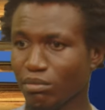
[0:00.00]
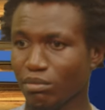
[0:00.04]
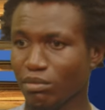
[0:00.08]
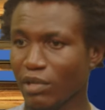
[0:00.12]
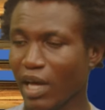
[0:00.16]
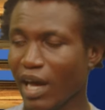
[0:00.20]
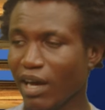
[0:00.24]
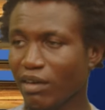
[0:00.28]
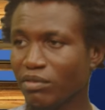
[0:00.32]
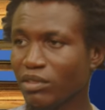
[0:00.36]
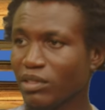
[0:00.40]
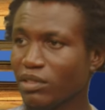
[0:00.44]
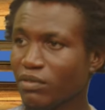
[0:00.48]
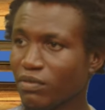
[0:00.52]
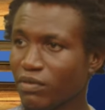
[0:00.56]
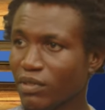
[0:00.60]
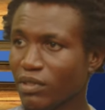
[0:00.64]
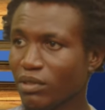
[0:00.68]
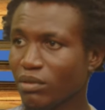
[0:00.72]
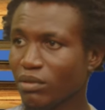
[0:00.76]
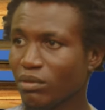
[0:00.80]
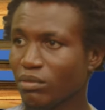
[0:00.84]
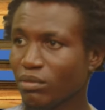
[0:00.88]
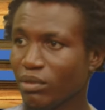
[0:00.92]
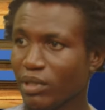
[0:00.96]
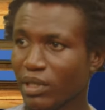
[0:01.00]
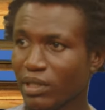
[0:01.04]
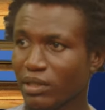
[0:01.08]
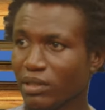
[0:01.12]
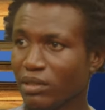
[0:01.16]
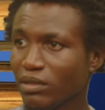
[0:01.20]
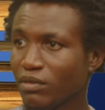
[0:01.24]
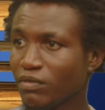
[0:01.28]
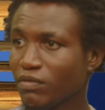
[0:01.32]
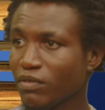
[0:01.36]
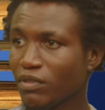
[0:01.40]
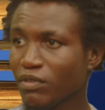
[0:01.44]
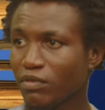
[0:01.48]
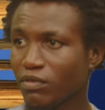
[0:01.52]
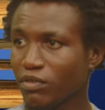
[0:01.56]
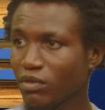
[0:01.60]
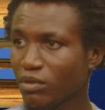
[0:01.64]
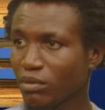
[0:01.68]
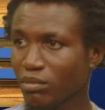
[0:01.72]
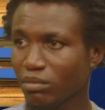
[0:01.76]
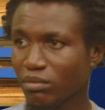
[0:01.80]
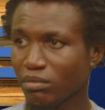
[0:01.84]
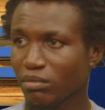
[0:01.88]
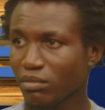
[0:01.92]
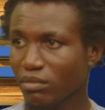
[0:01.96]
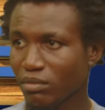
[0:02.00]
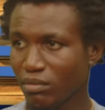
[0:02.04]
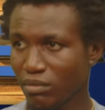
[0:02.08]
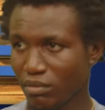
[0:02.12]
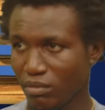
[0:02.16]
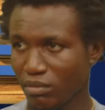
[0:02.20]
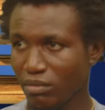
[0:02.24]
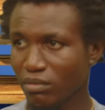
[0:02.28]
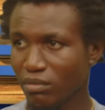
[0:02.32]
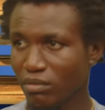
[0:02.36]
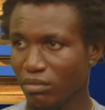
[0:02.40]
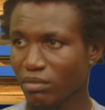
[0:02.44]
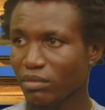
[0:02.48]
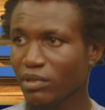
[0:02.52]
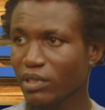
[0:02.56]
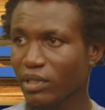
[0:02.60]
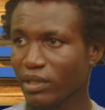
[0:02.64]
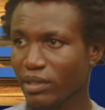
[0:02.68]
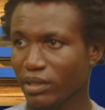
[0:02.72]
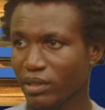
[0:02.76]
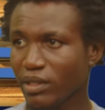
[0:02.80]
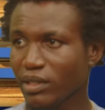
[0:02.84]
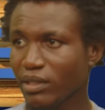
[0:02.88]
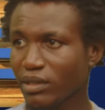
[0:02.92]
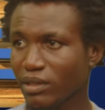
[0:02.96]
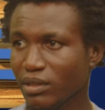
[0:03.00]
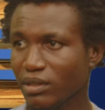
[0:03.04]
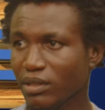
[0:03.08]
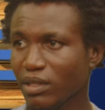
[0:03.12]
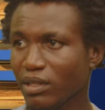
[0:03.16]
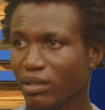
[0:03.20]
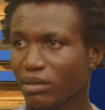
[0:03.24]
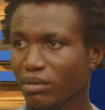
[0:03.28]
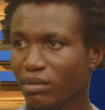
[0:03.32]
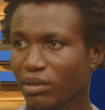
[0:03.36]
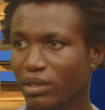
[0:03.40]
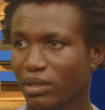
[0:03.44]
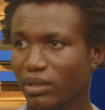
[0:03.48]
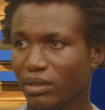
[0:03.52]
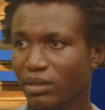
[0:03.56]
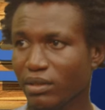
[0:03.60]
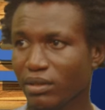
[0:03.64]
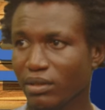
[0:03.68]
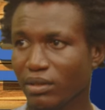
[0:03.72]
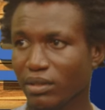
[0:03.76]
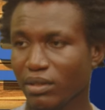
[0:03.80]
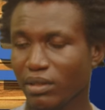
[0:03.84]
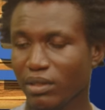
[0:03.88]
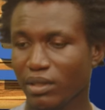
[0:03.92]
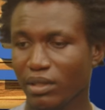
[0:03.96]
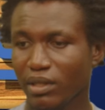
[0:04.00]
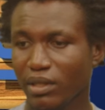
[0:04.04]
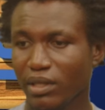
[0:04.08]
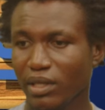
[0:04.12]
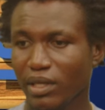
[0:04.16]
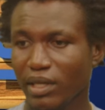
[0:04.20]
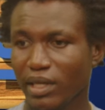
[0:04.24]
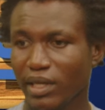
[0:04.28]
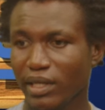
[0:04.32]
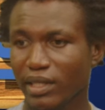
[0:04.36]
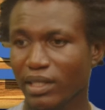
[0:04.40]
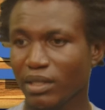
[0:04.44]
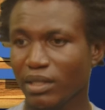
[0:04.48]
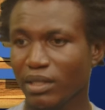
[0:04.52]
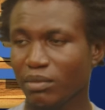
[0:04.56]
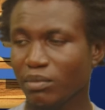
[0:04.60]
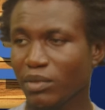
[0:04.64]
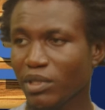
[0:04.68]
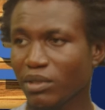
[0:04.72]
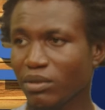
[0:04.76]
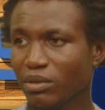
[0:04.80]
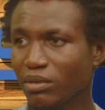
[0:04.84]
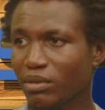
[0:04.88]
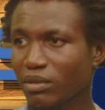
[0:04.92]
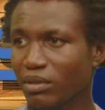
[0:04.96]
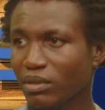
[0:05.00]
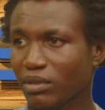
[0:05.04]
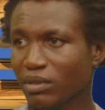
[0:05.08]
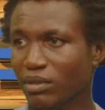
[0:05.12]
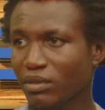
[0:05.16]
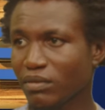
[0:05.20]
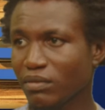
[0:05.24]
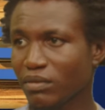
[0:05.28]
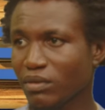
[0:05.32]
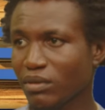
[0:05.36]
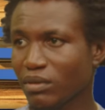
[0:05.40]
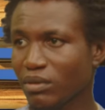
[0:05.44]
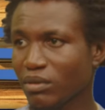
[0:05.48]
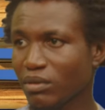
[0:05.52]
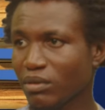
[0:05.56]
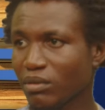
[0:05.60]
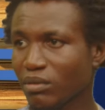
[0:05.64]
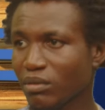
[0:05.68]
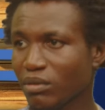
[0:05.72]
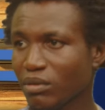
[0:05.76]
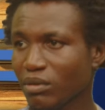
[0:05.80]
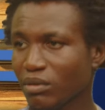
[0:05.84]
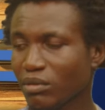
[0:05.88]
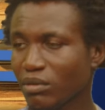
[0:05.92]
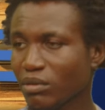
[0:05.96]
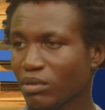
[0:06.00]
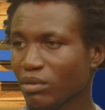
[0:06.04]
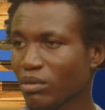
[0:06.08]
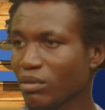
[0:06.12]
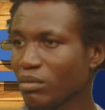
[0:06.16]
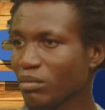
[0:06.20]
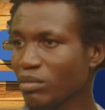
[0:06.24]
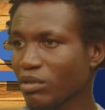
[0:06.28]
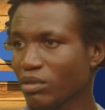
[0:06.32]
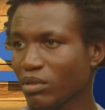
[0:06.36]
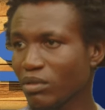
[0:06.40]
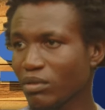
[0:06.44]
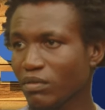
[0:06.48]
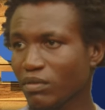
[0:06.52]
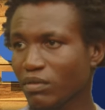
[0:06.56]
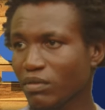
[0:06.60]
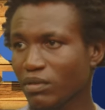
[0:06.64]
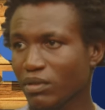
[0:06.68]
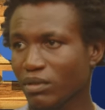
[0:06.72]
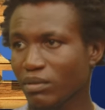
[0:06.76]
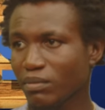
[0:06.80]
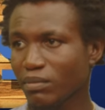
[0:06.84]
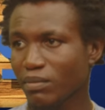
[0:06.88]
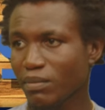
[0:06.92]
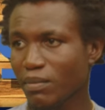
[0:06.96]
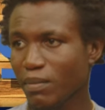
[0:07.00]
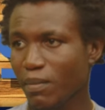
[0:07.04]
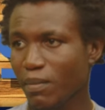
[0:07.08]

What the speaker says: have a different look and a different form. Yeah, that's how I get my own creativity to some stuffs.